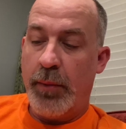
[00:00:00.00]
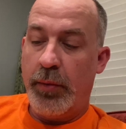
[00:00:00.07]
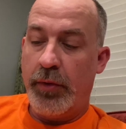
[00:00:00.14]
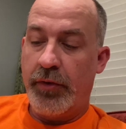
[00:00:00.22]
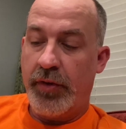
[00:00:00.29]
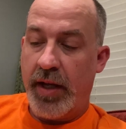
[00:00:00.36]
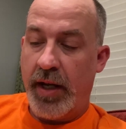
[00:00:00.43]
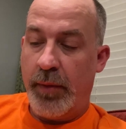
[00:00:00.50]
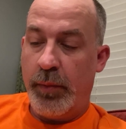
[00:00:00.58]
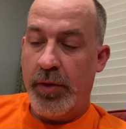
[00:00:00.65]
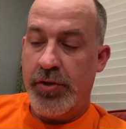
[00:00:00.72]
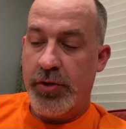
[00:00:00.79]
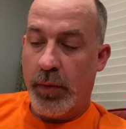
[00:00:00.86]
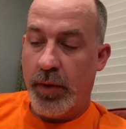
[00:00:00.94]
I will say,
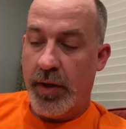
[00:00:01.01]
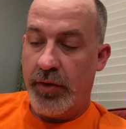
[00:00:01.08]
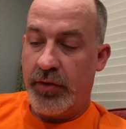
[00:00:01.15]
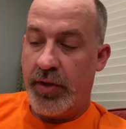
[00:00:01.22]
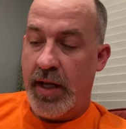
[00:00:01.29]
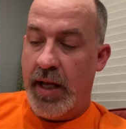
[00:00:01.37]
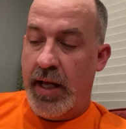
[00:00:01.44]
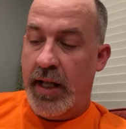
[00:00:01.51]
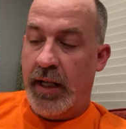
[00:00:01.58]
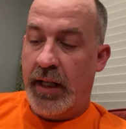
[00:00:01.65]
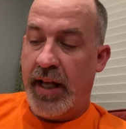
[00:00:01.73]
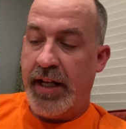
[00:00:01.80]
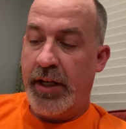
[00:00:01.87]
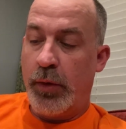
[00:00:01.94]
rejoice.
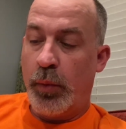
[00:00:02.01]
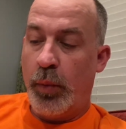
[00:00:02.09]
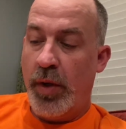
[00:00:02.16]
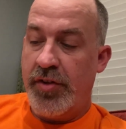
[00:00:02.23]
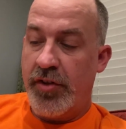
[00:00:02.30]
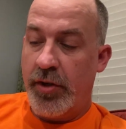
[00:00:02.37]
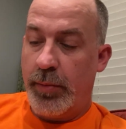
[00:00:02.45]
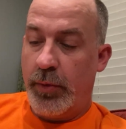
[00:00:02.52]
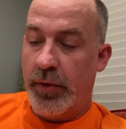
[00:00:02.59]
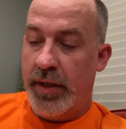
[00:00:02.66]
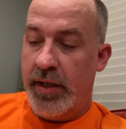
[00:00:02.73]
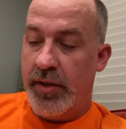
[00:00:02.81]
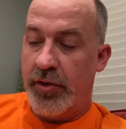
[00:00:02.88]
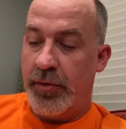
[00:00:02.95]
Let your
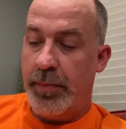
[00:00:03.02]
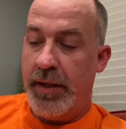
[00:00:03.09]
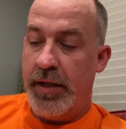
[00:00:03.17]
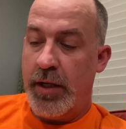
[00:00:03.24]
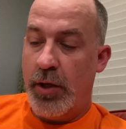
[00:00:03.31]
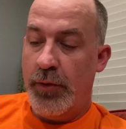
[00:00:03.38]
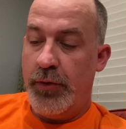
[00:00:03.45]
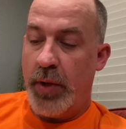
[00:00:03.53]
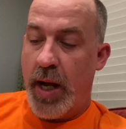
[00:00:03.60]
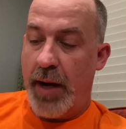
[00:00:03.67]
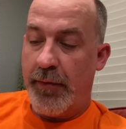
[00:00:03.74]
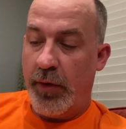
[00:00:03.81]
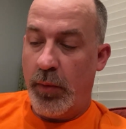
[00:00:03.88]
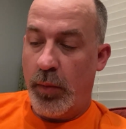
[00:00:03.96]
reasonableness be known to
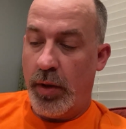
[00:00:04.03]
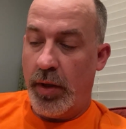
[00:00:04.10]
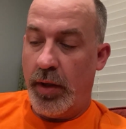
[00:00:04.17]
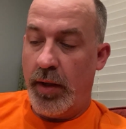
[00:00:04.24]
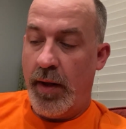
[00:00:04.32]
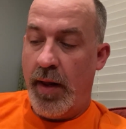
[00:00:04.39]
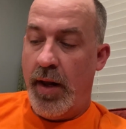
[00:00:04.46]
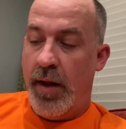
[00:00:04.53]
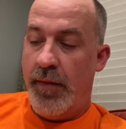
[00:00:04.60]
everyone.